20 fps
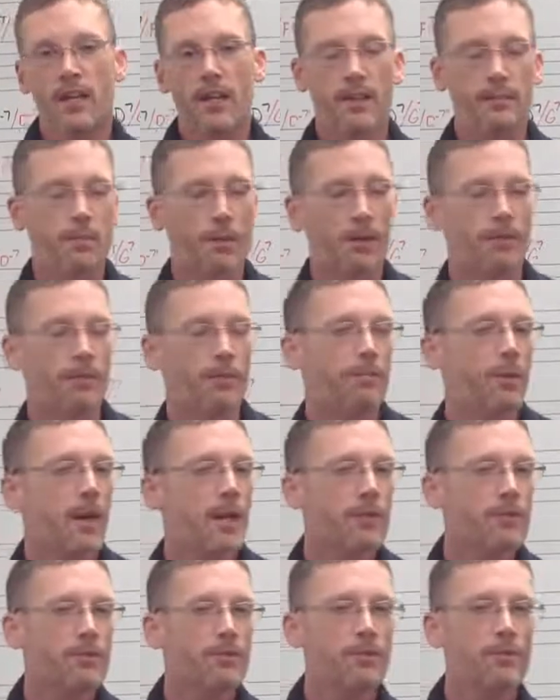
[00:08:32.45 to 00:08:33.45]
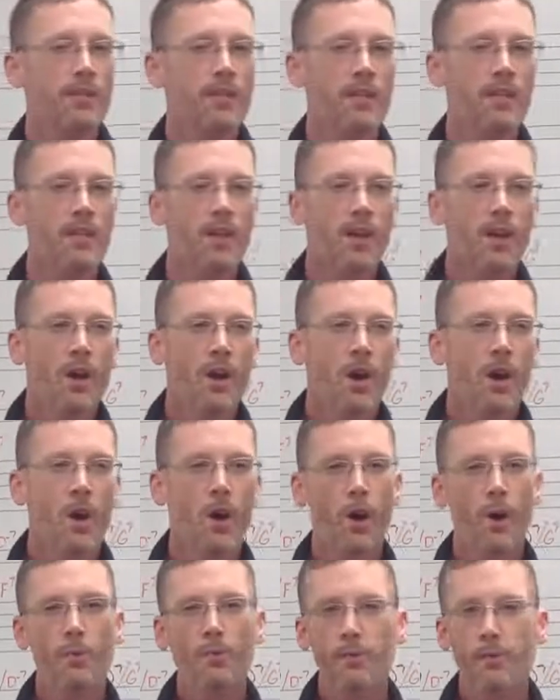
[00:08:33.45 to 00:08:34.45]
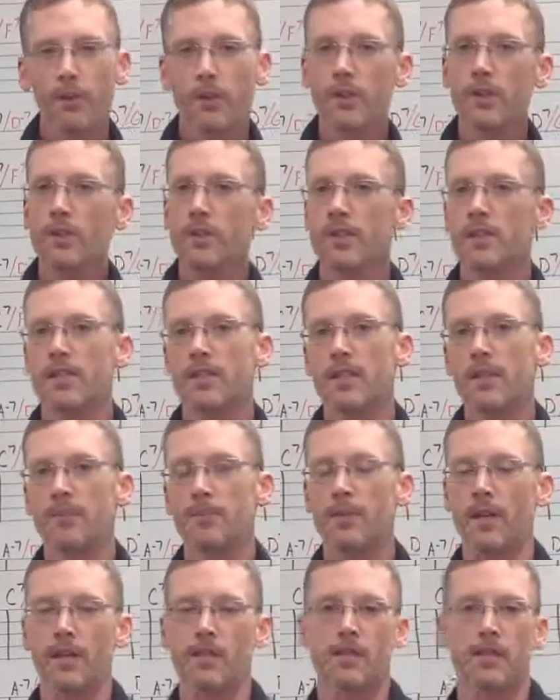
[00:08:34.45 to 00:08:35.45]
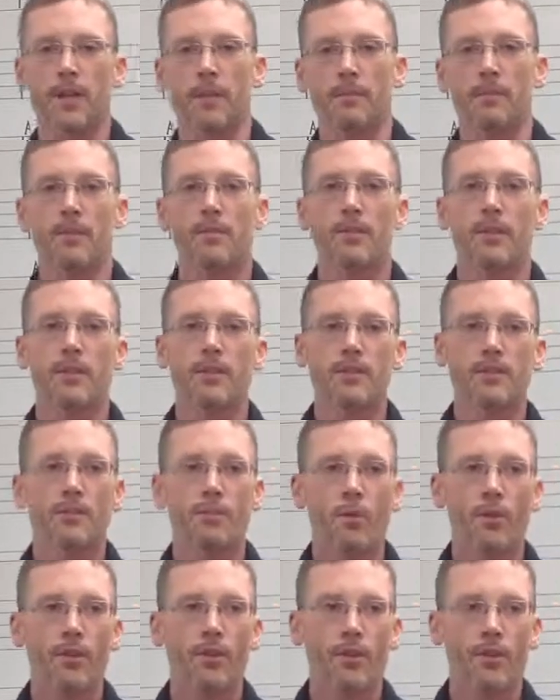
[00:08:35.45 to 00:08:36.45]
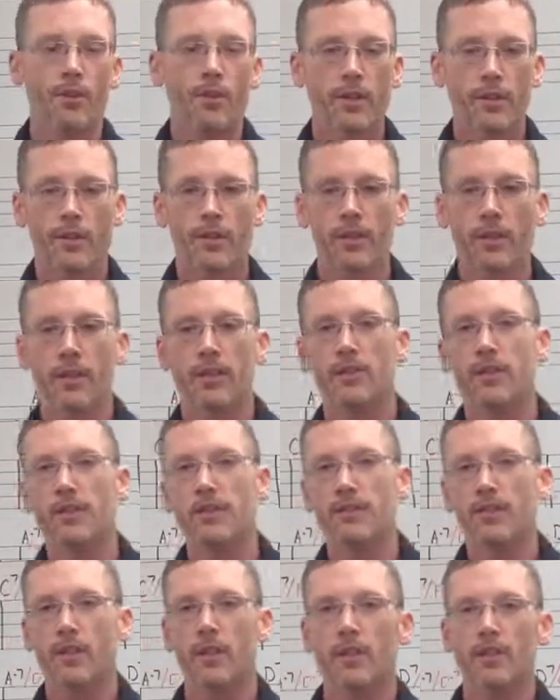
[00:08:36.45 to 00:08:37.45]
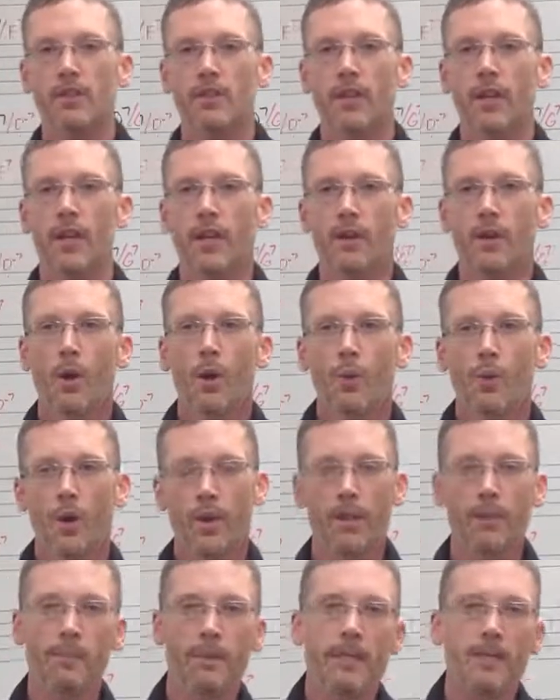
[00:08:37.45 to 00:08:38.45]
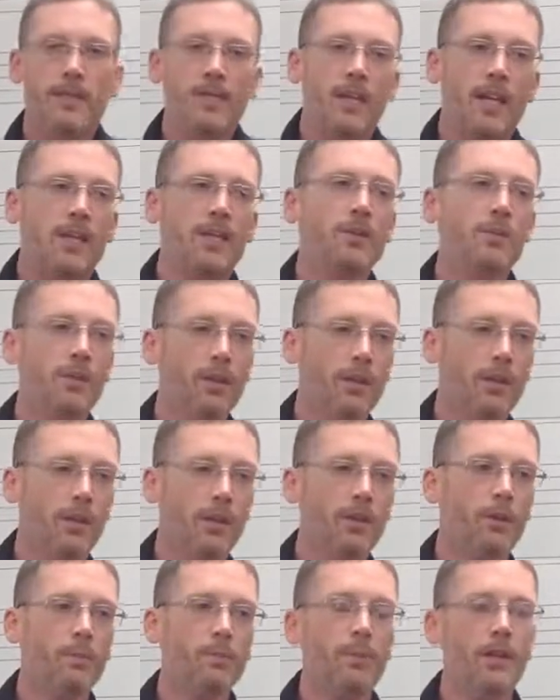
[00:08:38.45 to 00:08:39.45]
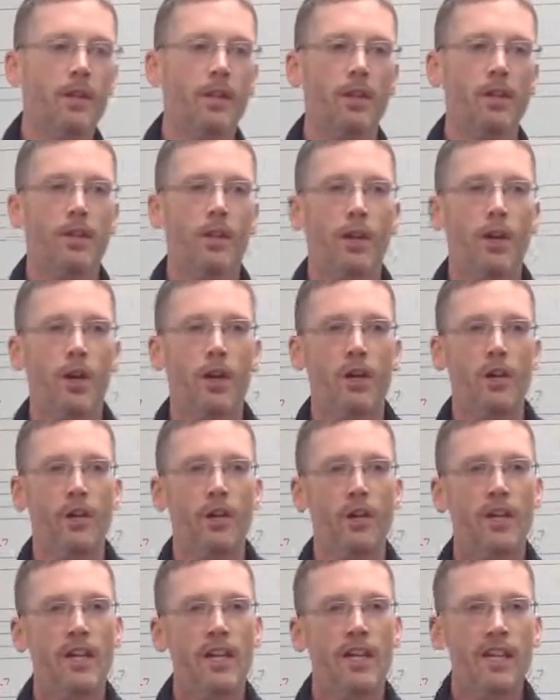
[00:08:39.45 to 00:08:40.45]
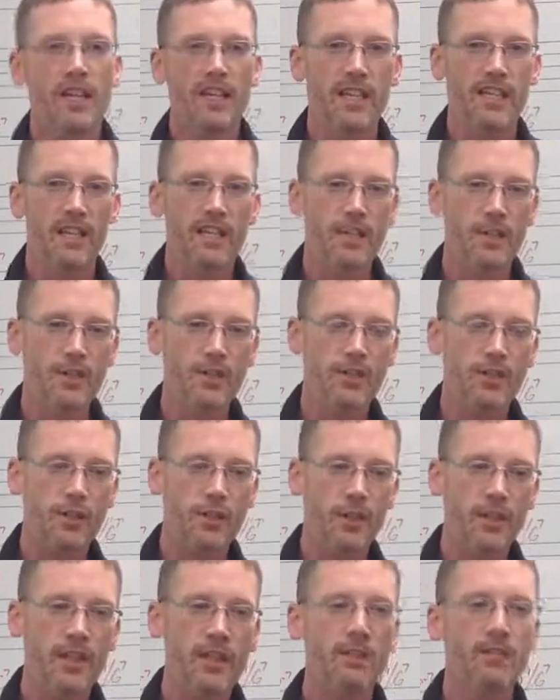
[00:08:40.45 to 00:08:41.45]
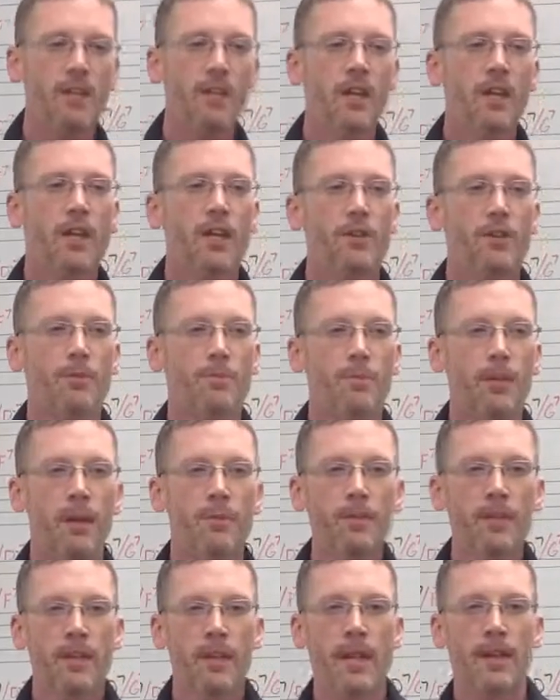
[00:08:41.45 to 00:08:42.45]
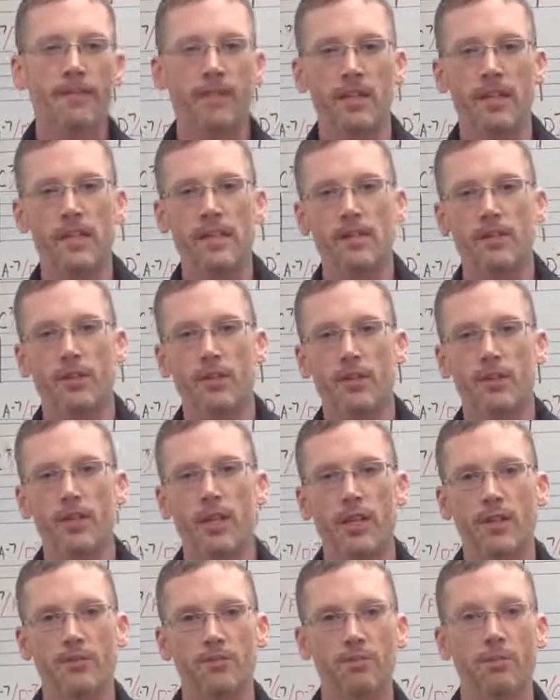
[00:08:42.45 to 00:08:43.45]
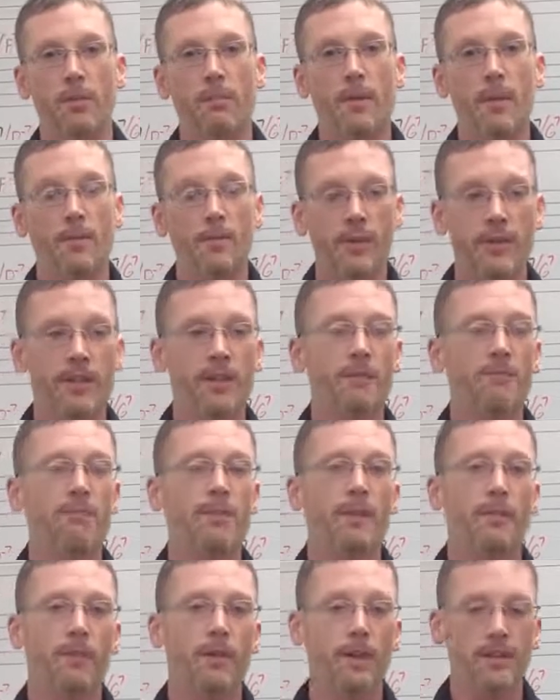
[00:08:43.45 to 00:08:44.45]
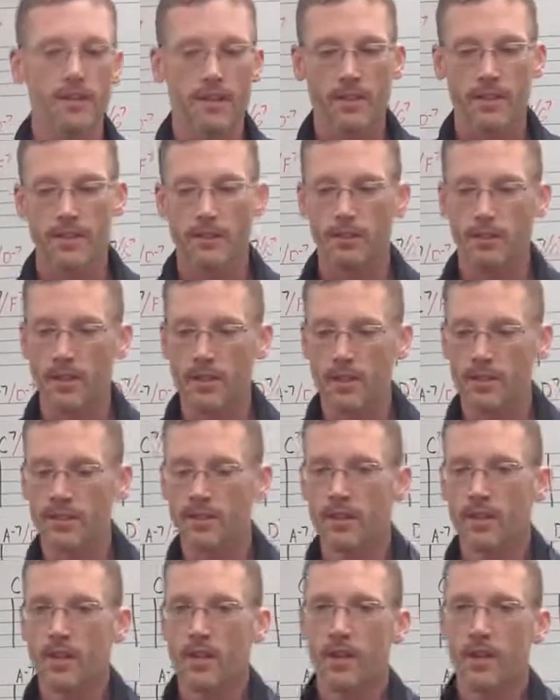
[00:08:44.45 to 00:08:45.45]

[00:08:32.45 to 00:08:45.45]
as part of your practice routine, hopefully you can skip that step, because the more that you can think this in your head, while it may take you a little bit longer initially, you're probably going to have an easier chance of remembering it and memorizing some of this